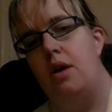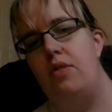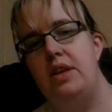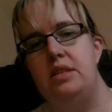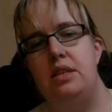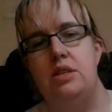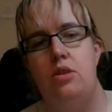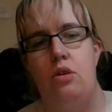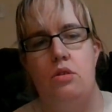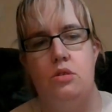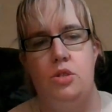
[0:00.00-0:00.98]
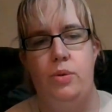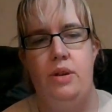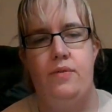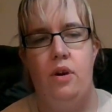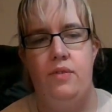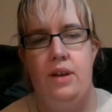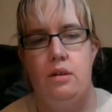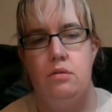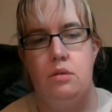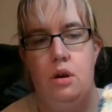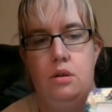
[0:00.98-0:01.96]
This is on 25 count
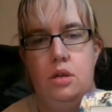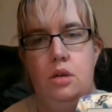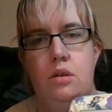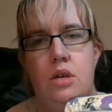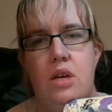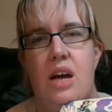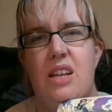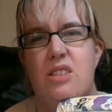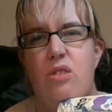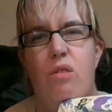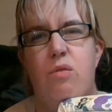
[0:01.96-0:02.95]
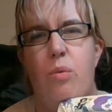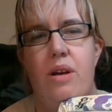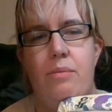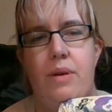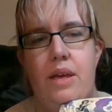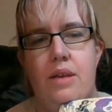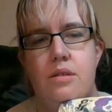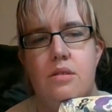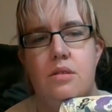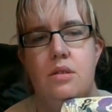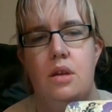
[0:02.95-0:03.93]
Lugana, and it's an off-white
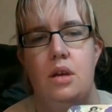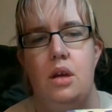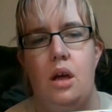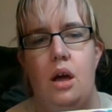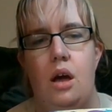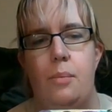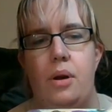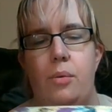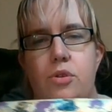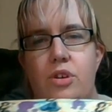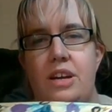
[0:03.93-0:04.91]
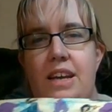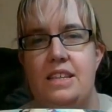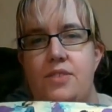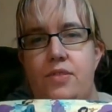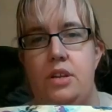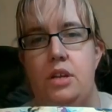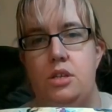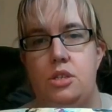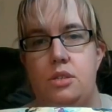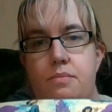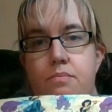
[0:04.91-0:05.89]
piece, and I want to try and get this
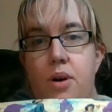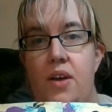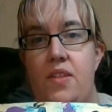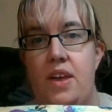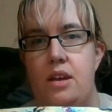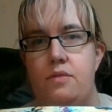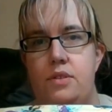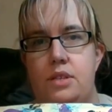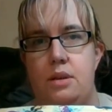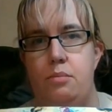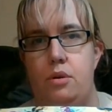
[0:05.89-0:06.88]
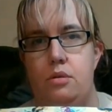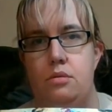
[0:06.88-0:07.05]
finished by the end of December.